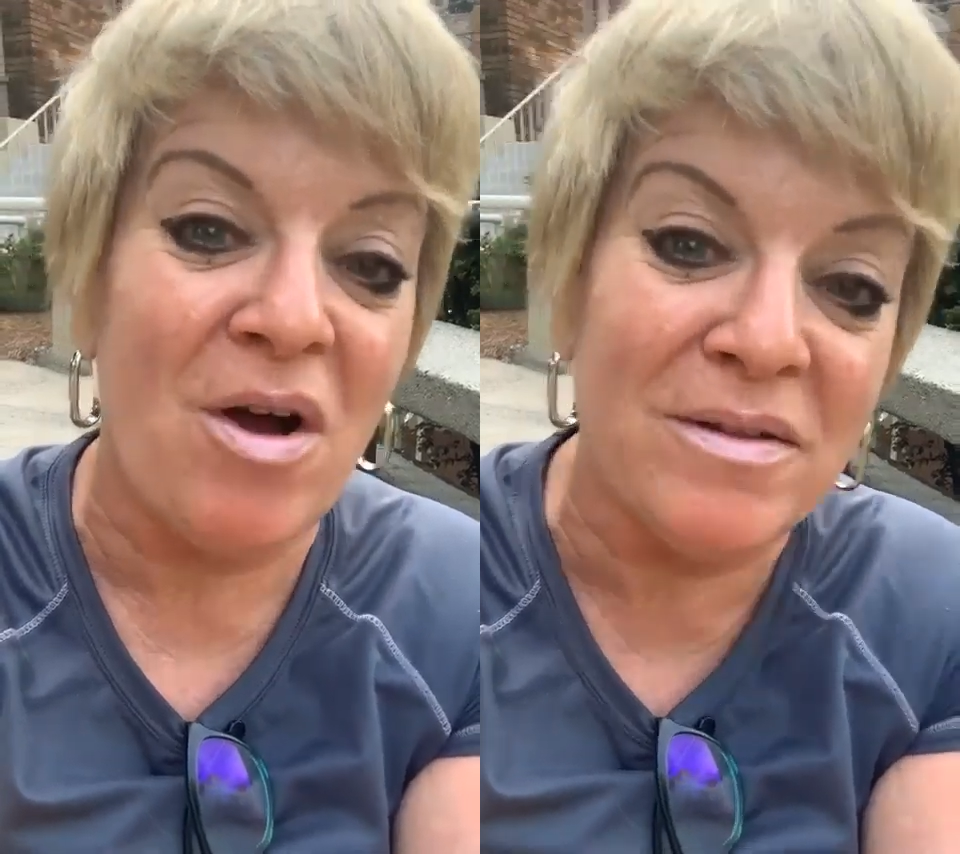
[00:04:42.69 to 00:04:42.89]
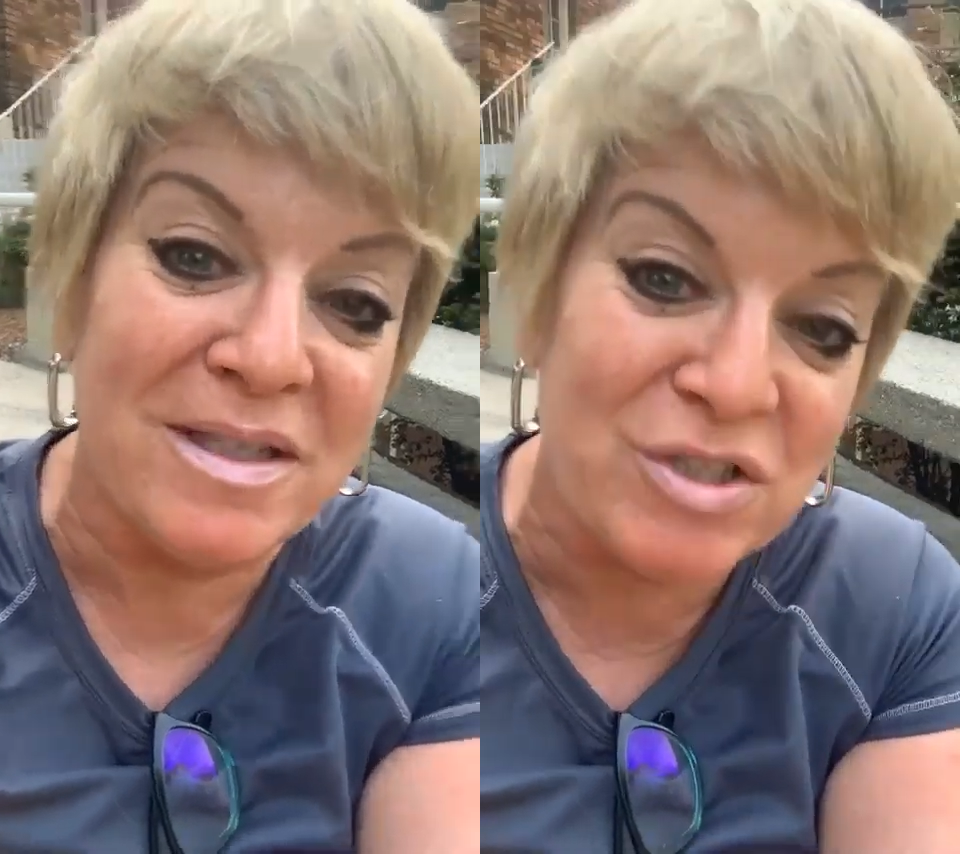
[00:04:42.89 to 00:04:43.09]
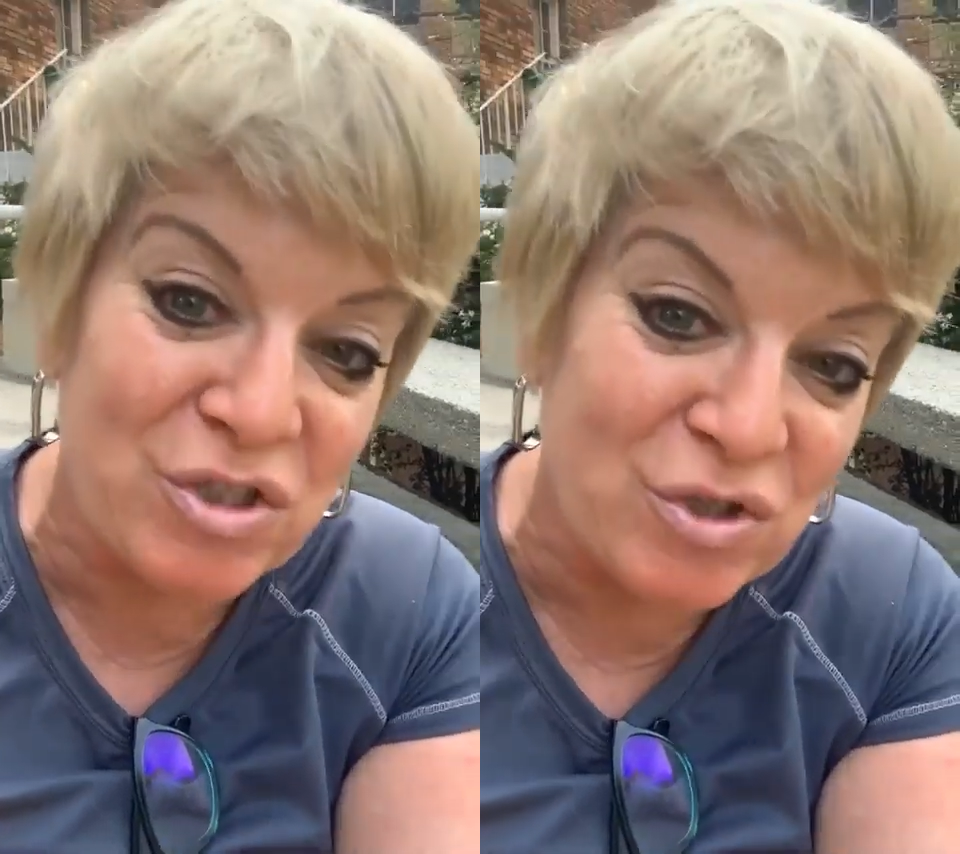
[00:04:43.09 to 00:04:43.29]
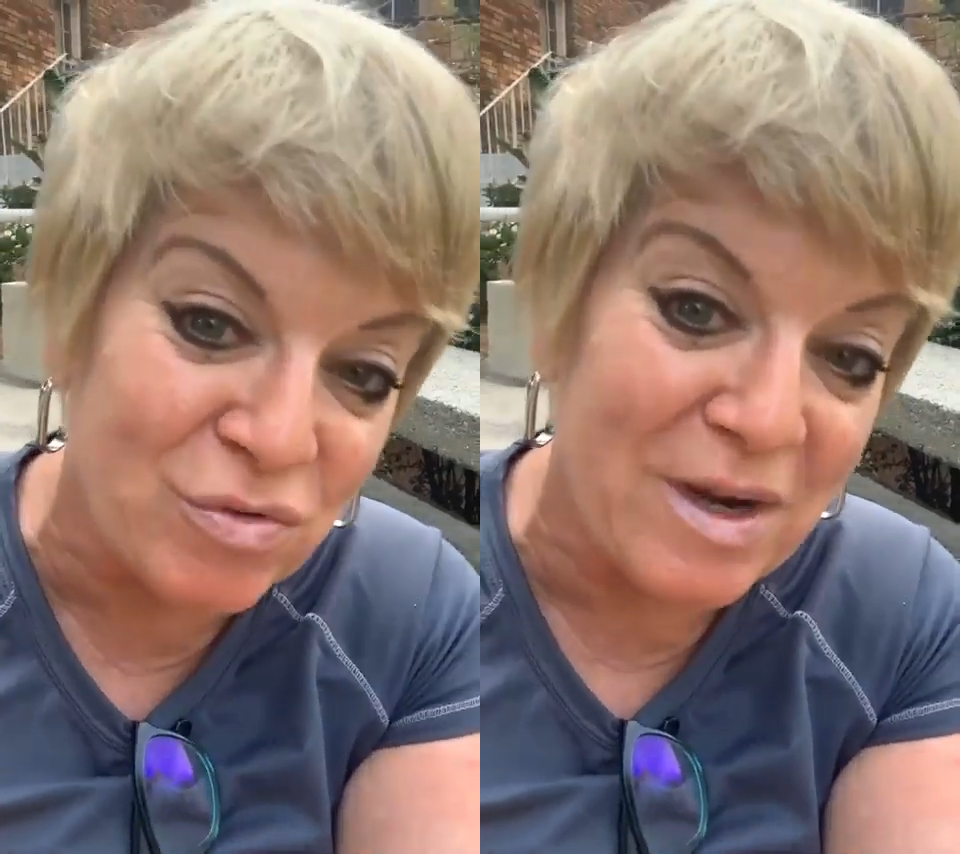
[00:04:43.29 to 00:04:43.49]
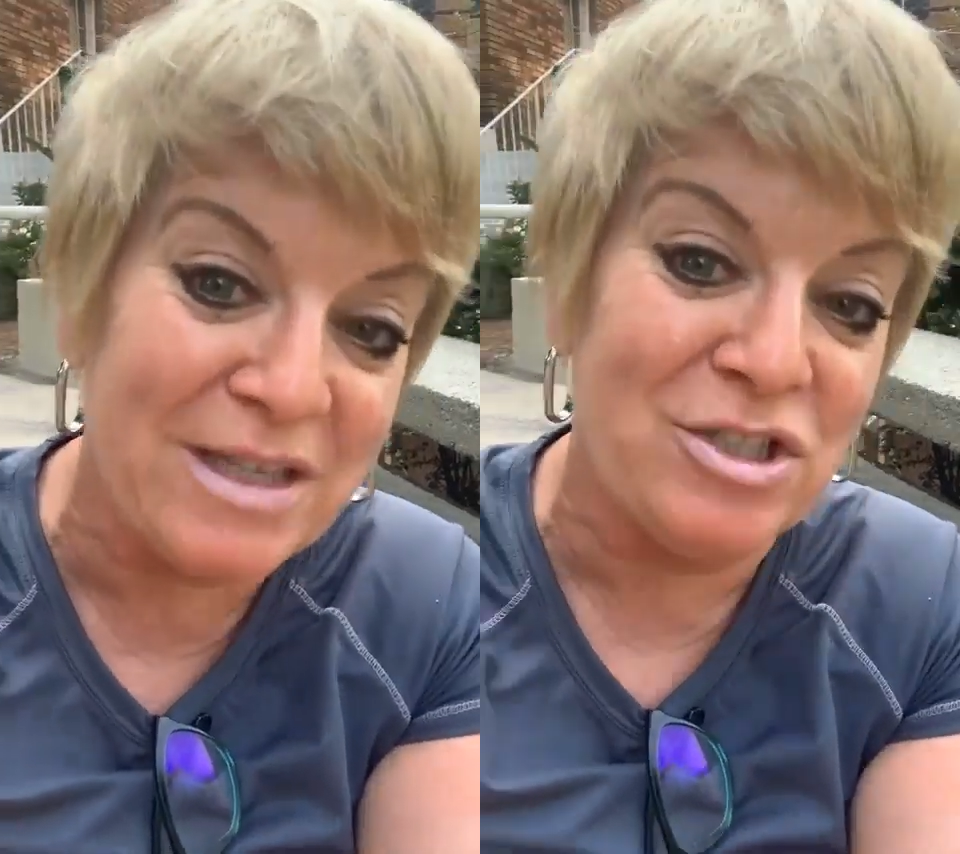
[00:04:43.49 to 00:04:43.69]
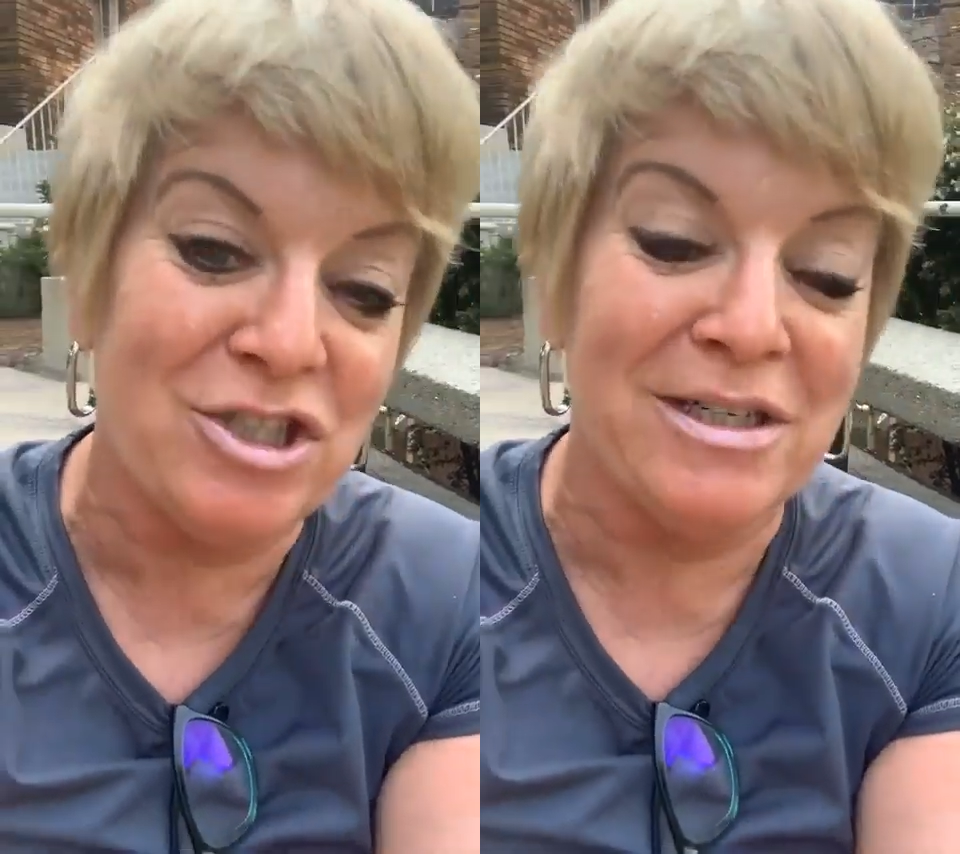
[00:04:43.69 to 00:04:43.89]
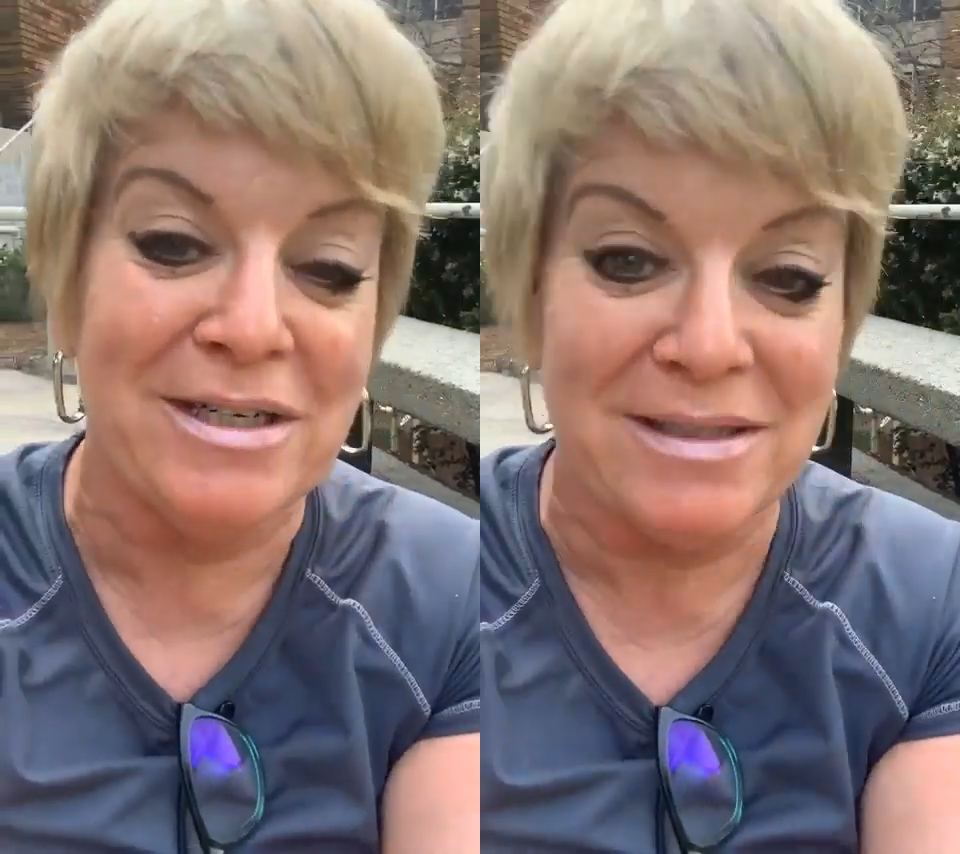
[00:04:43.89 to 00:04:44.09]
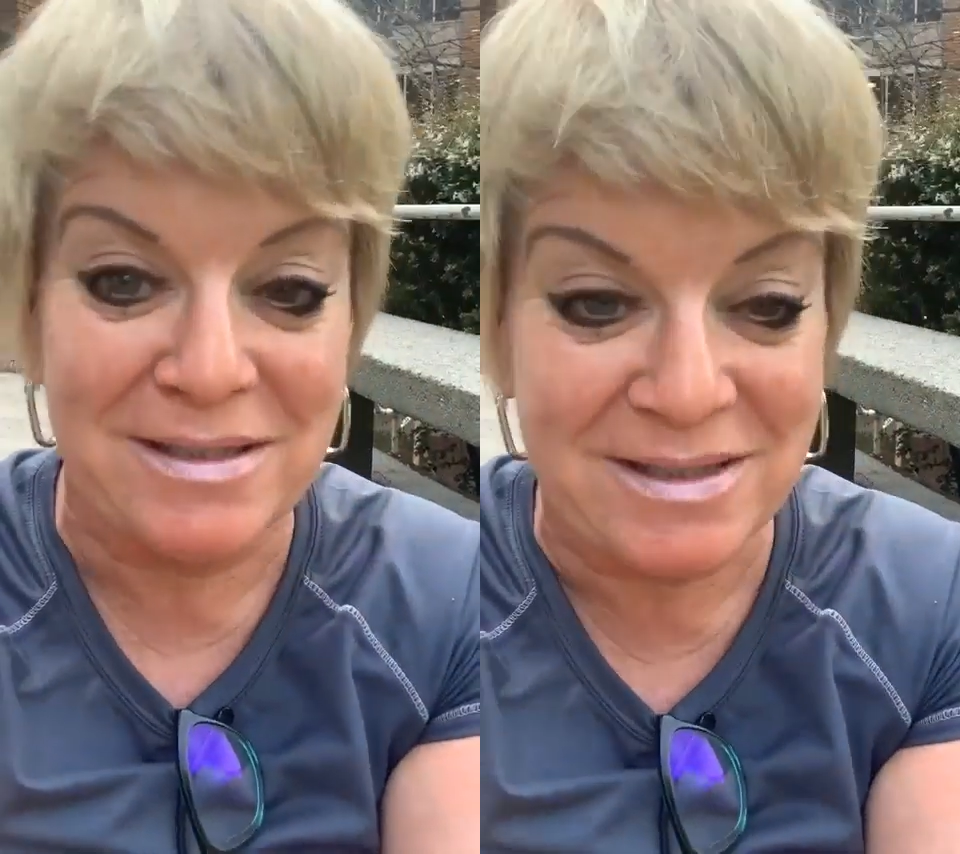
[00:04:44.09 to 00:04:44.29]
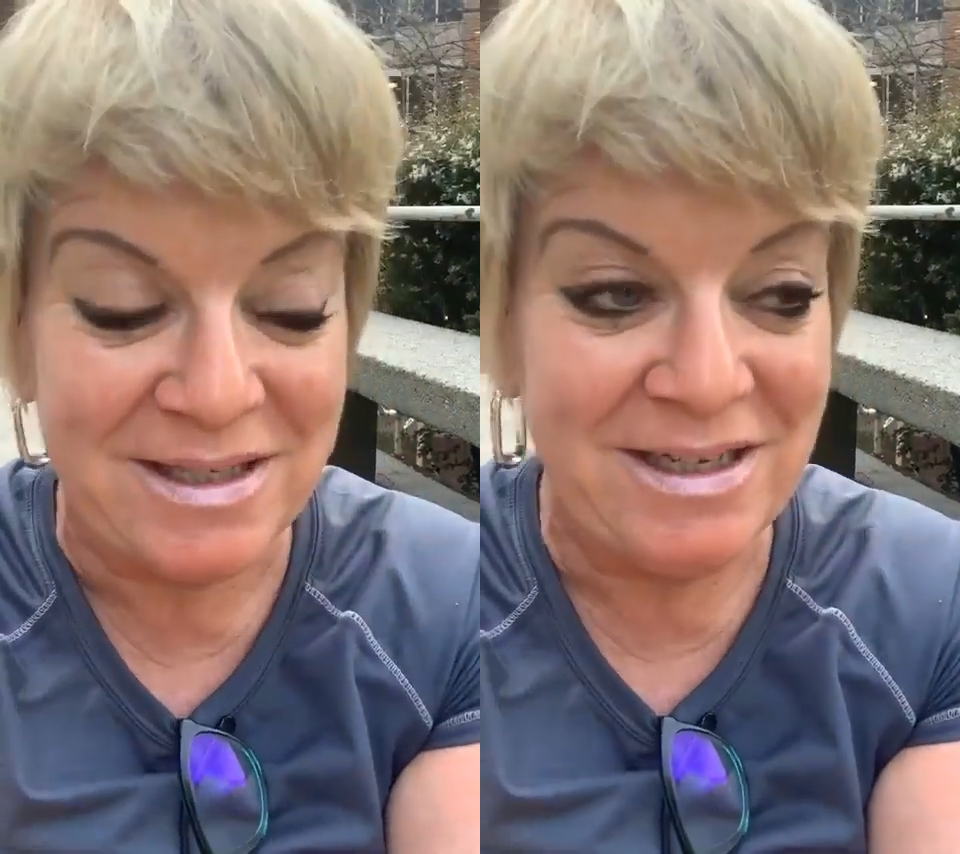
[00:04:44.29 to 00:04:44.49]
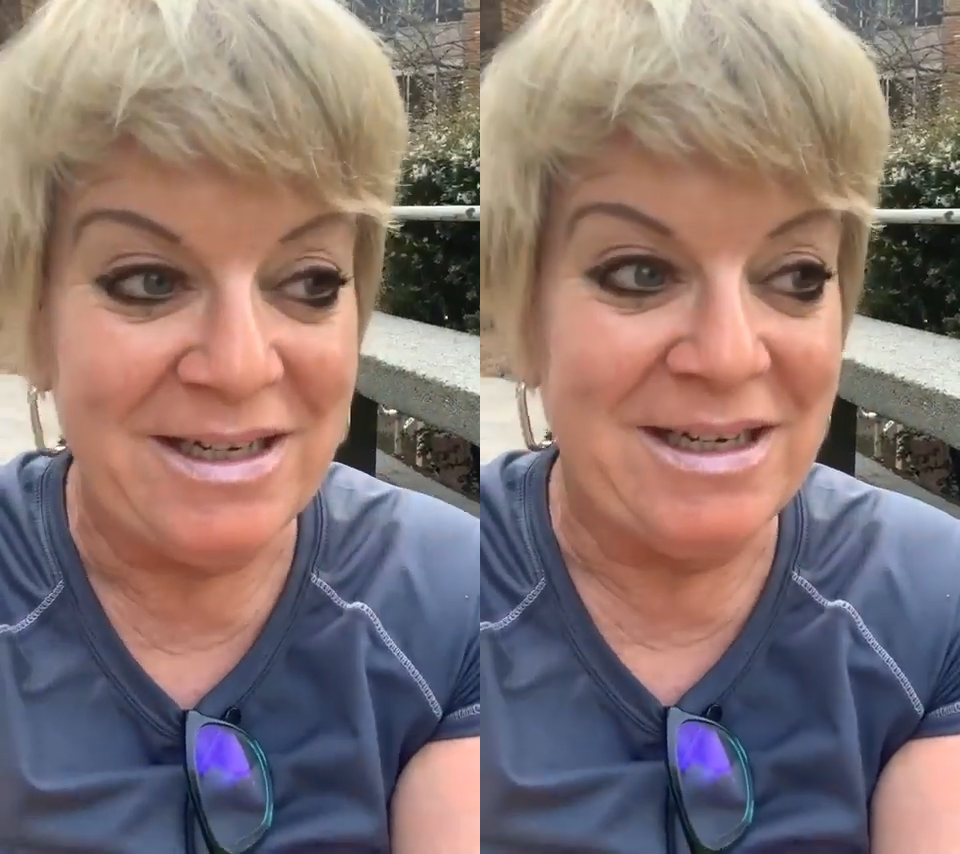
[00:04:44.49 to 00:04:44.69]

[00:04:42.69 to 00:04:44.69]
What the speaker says: all these stretches